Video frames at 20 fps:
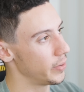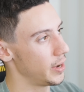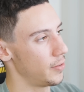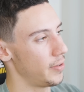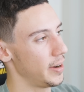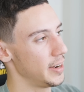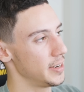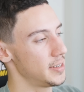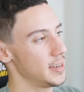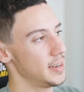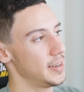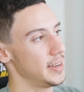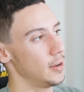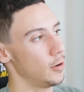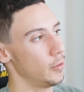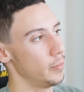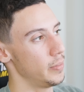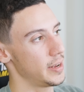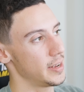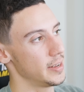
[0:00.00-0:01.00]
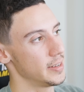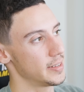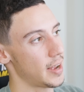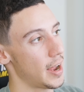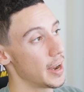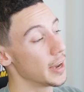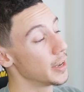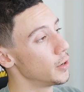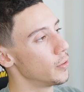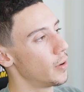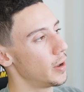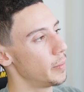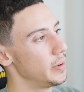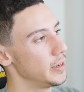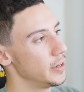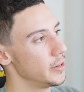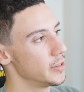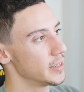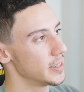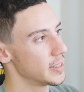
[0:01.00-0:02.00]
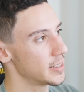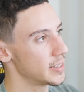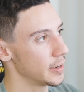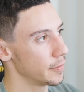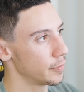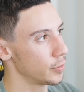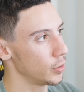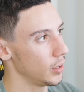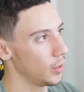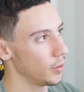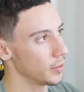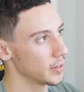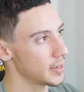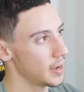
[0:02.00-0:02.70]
we arranged a deal because I knew I'd be using this thing for a long